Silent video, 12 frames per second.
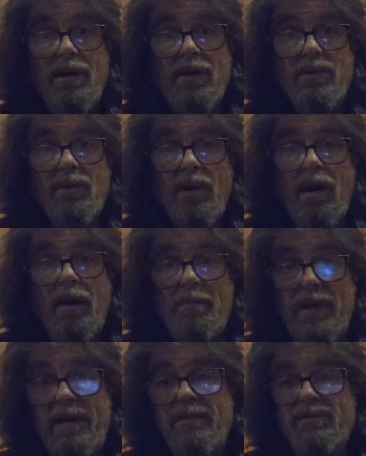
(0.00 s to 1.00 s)
a draw
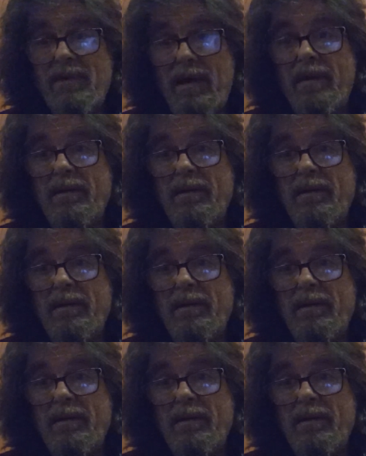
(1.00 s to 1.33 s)
based on